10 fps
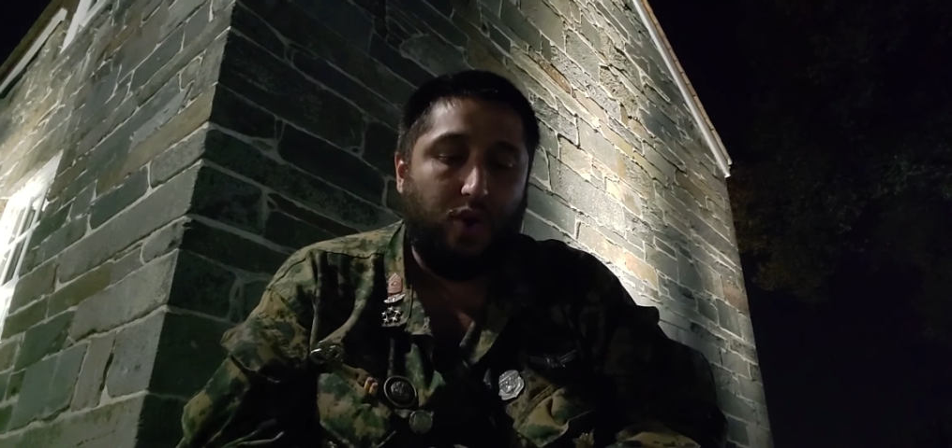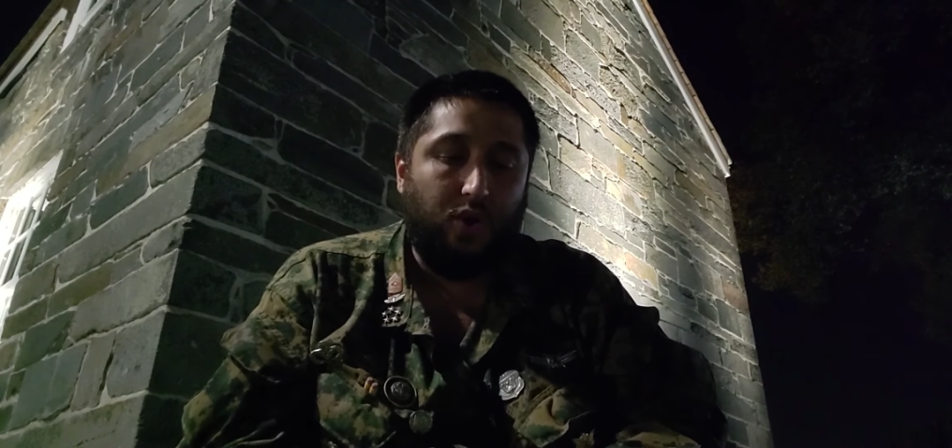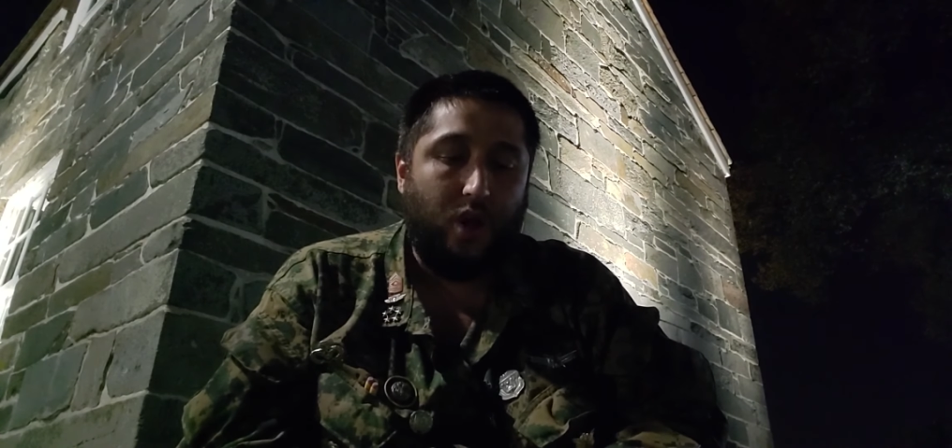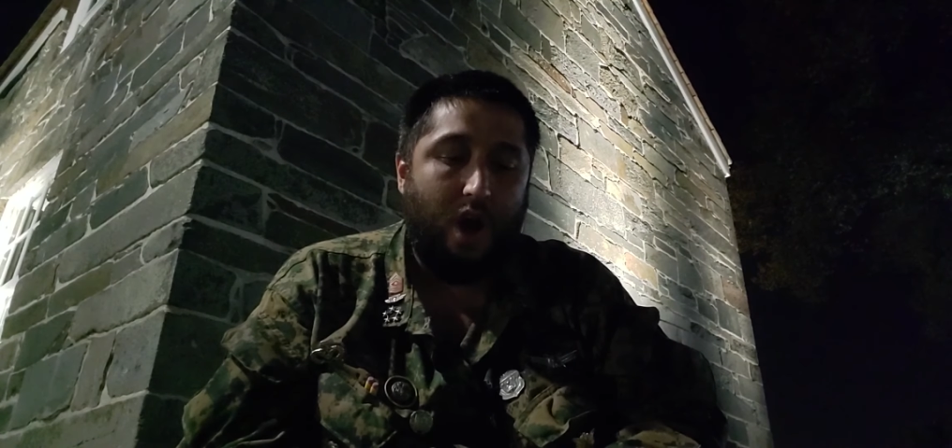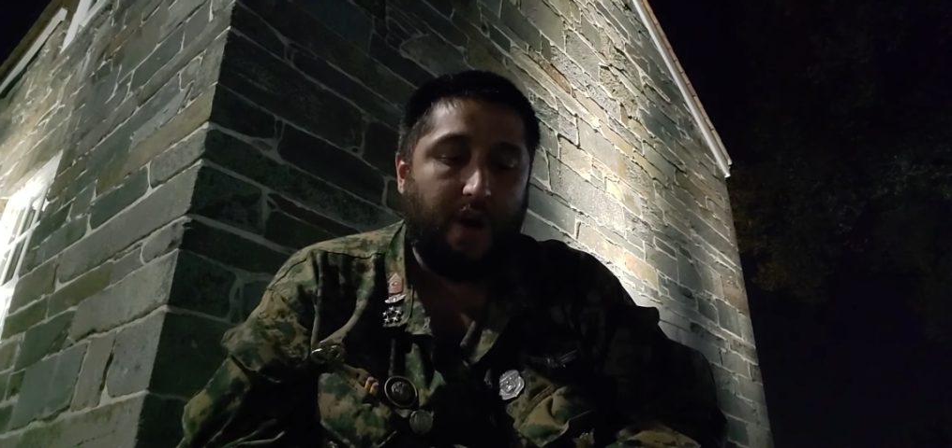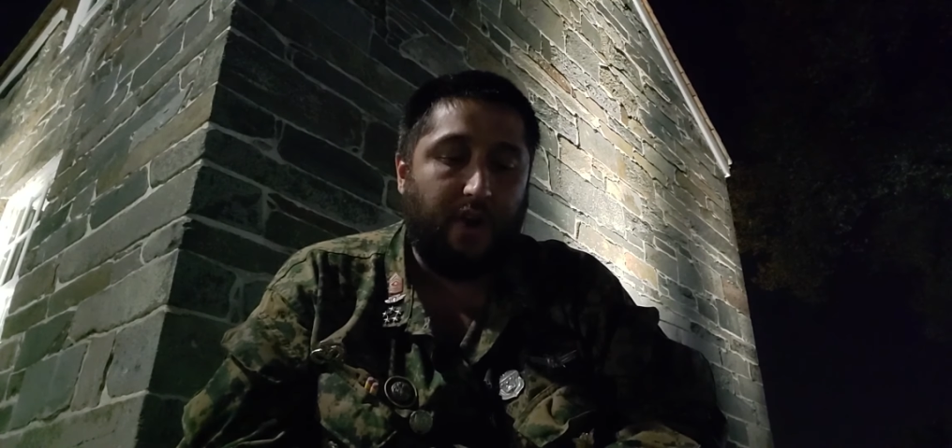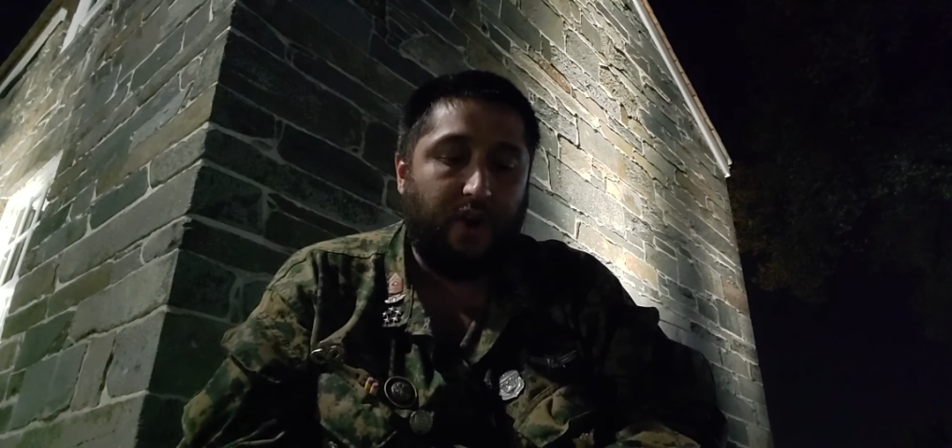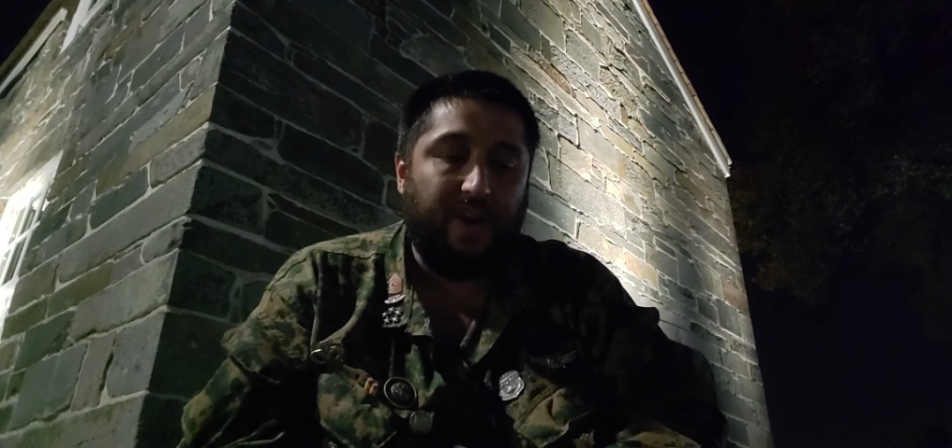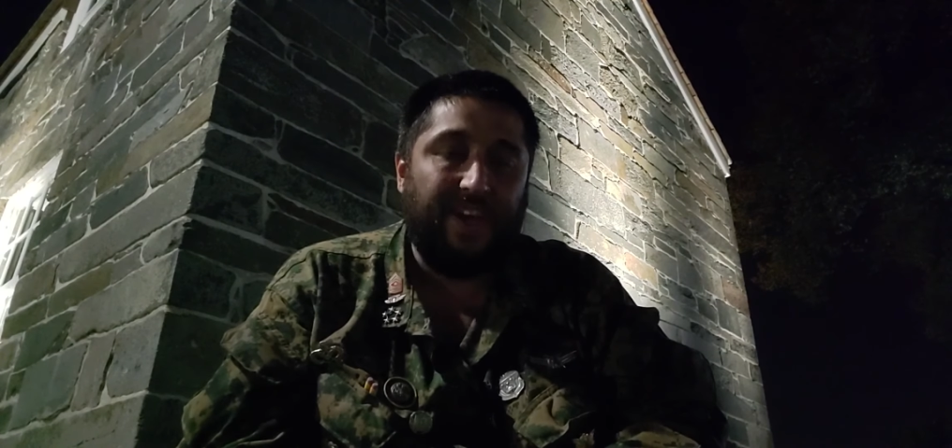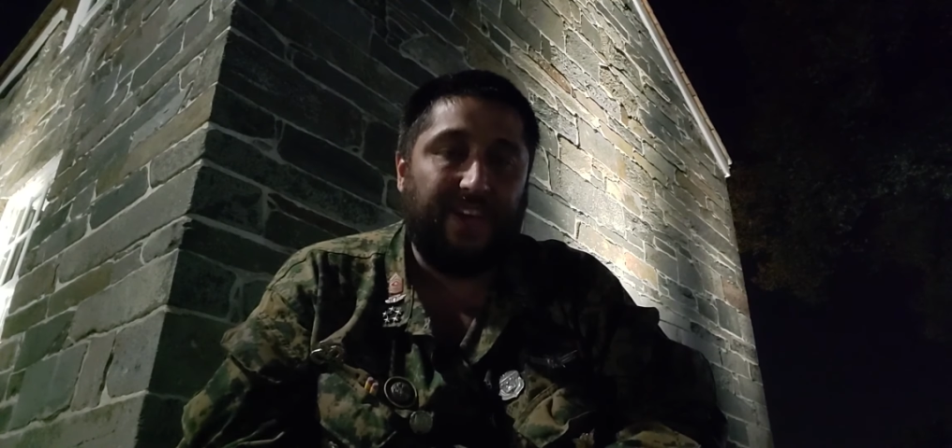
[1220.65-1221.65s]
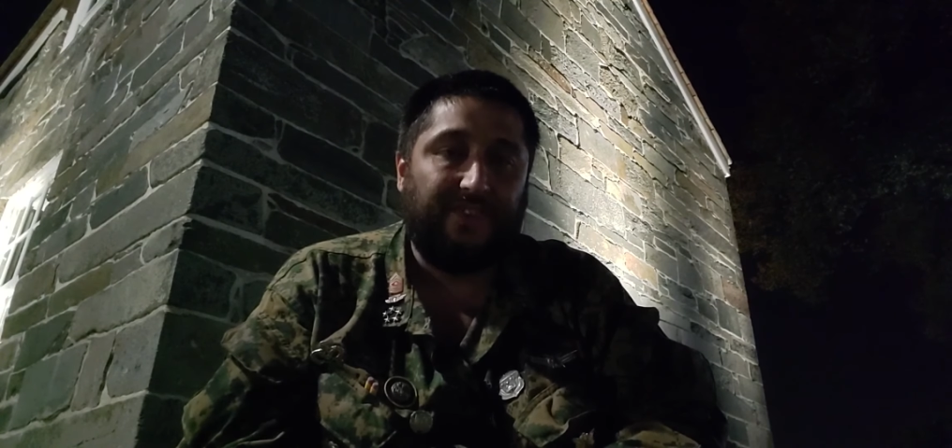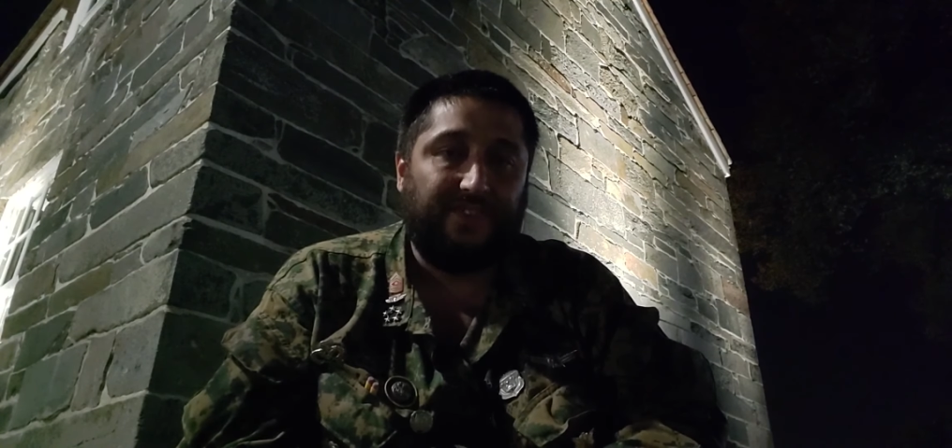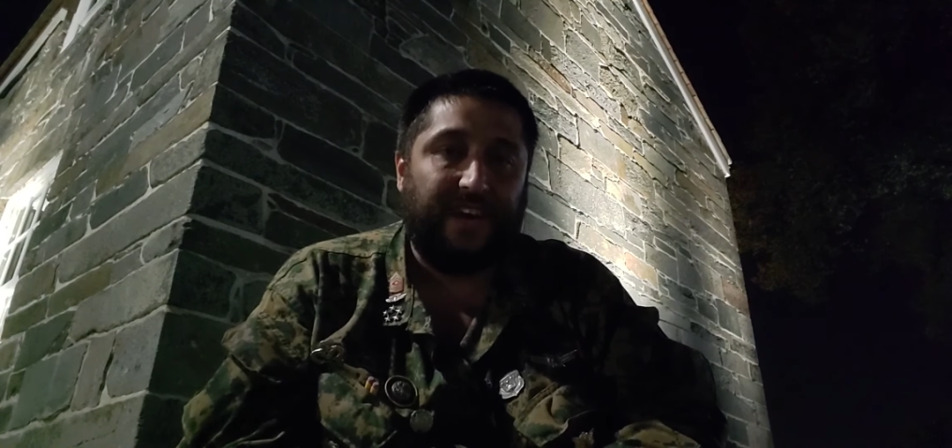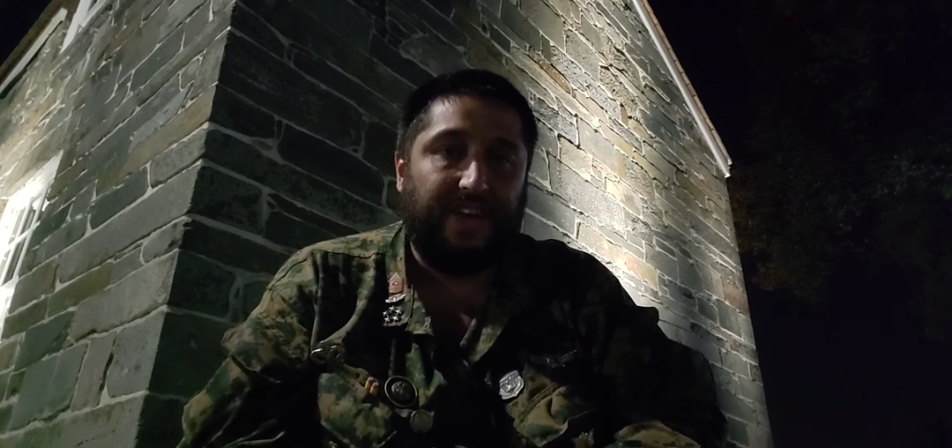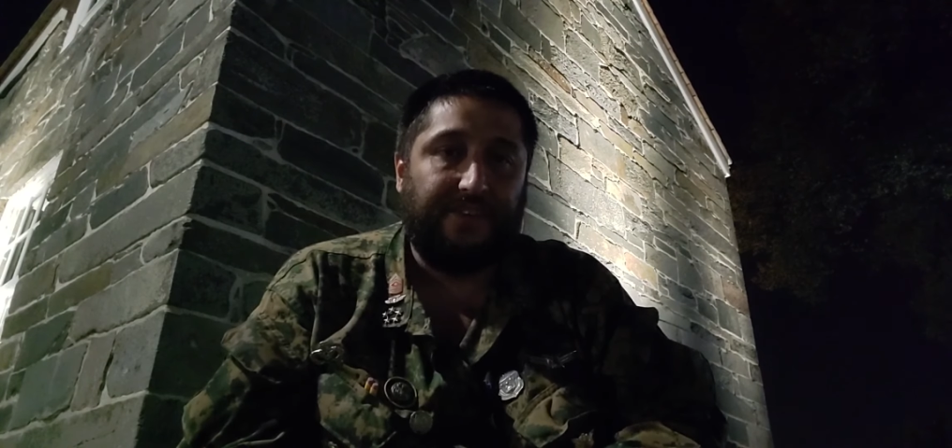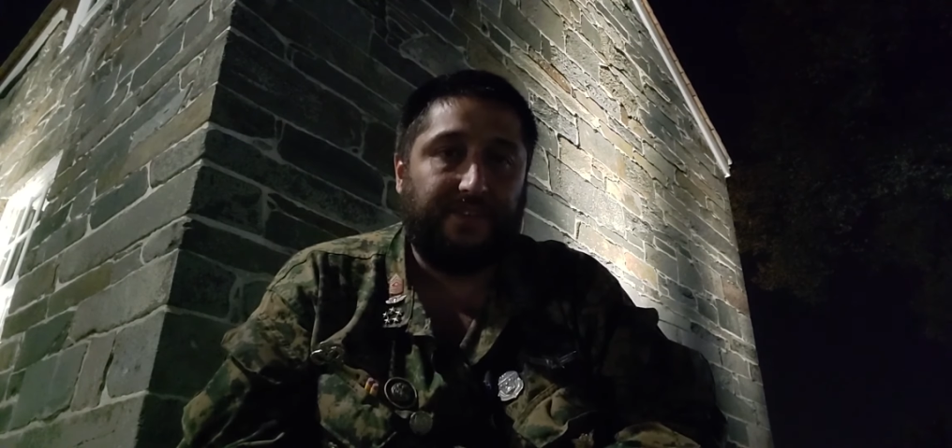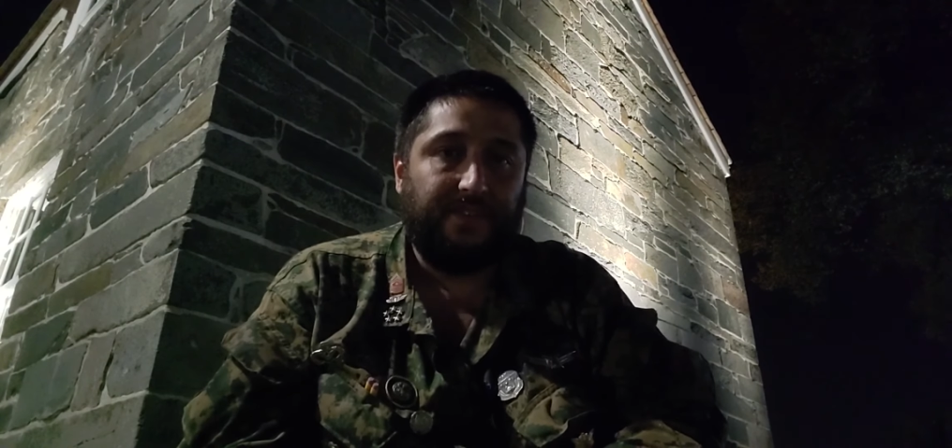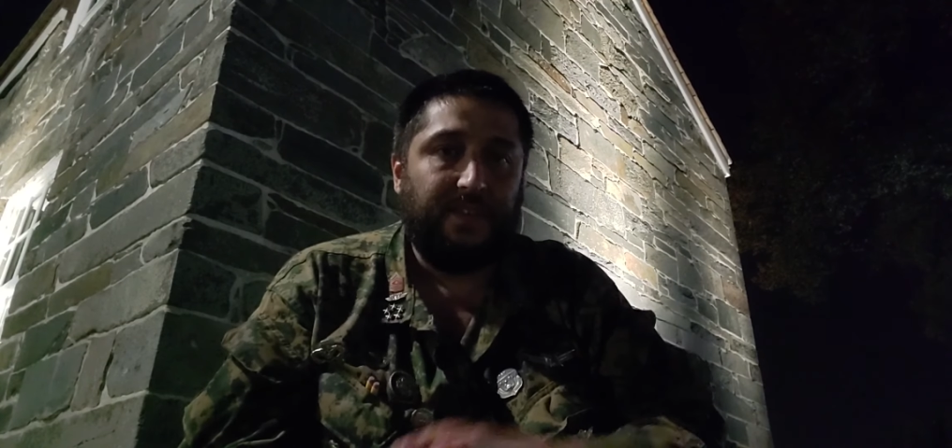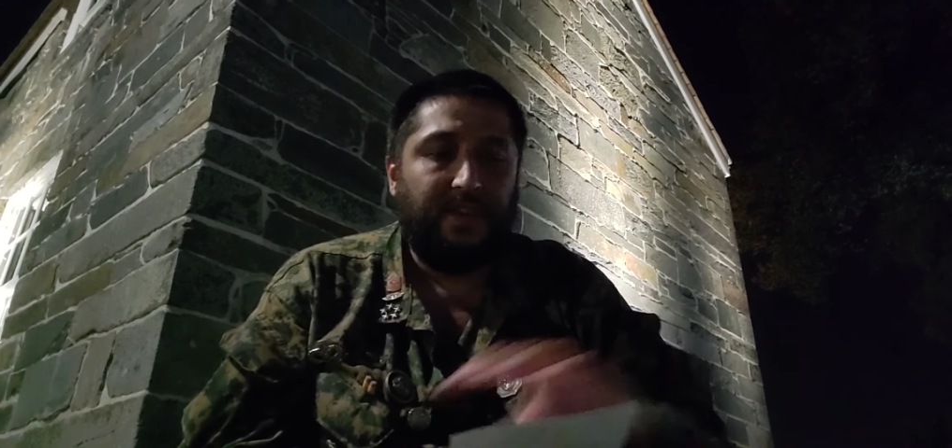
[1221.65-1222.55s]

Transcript: longer exist.